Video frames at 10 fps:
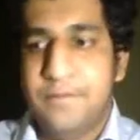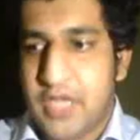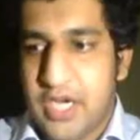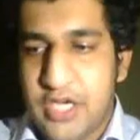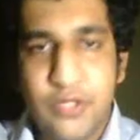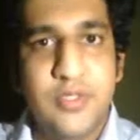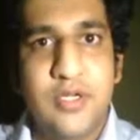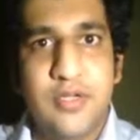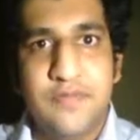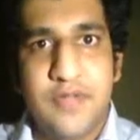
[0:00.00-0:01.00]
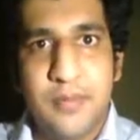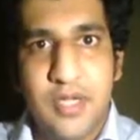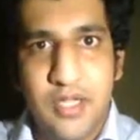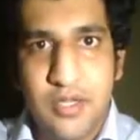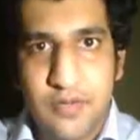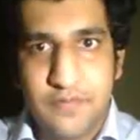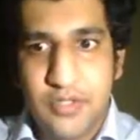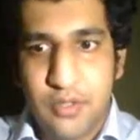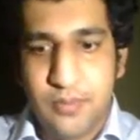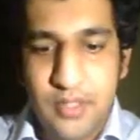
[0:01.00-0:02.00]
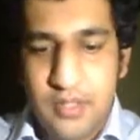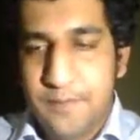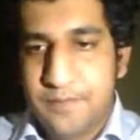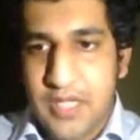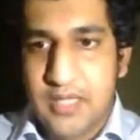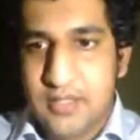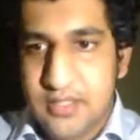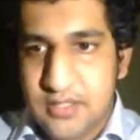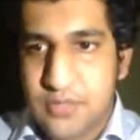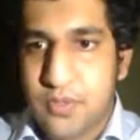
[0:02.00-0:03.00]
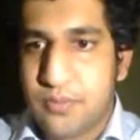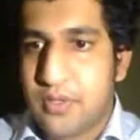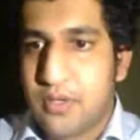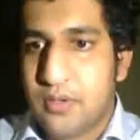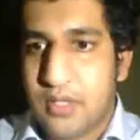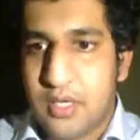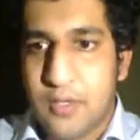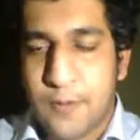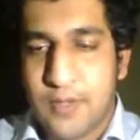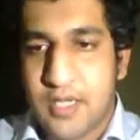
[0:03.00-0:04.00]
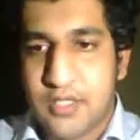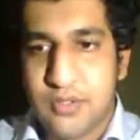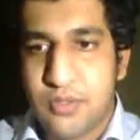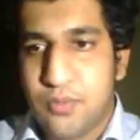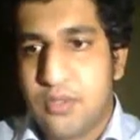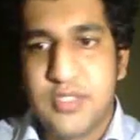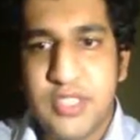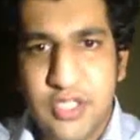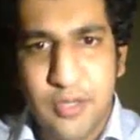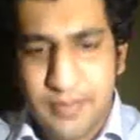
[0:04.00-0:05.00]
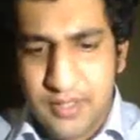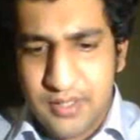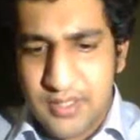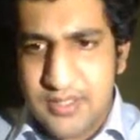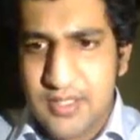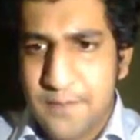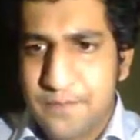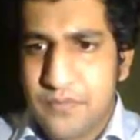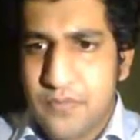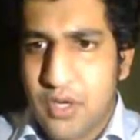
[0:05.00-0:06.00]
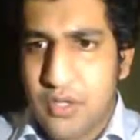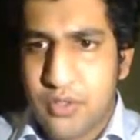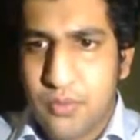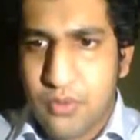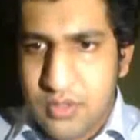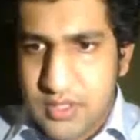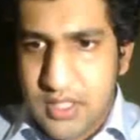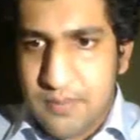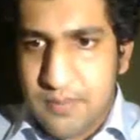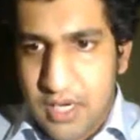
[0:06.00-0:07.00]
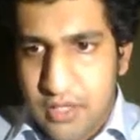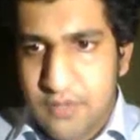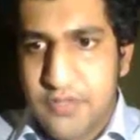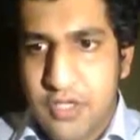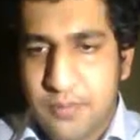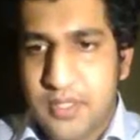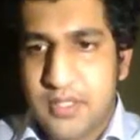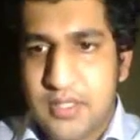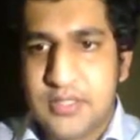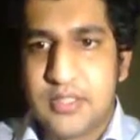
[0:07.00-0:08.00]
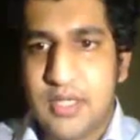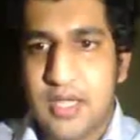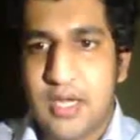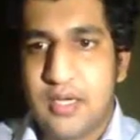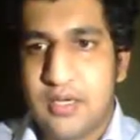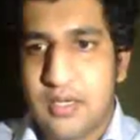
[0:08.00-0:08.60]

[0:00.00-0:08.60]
into the nerve fiber layer of the orbit, and this is what it'll look like. So you won't see the optic disc, or you won't see part of the optic disc, and